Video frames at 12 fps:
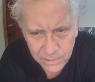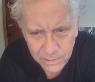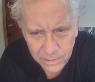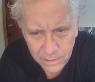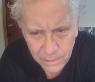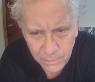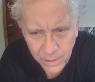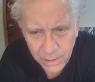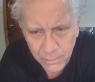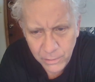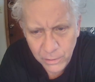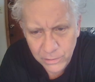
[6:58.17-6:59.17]
But
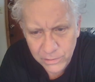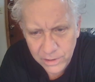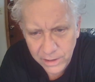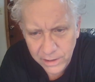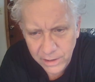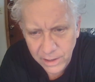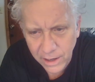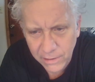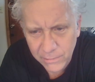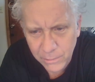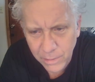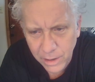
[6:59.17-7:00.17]
the people who did
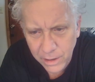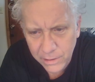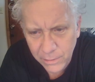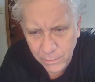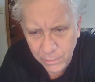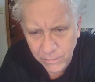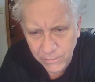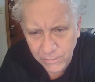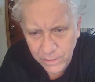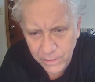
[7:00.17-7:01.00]
it had in mind a